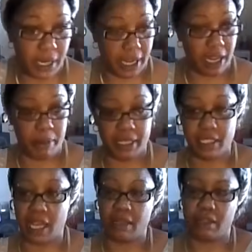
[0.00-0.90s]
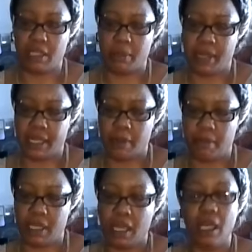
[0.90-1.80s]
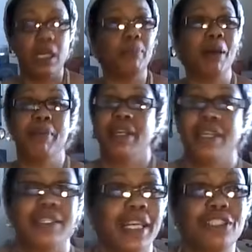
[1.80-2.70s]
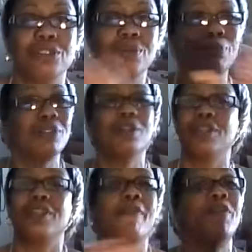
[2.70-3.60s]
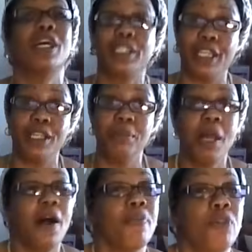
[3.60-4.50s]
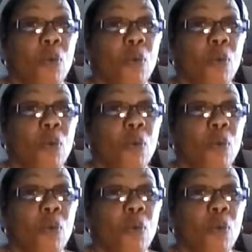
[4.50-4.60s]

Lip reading: came out, y'all. Don't get mad at me. Baby, that you, fuck them. The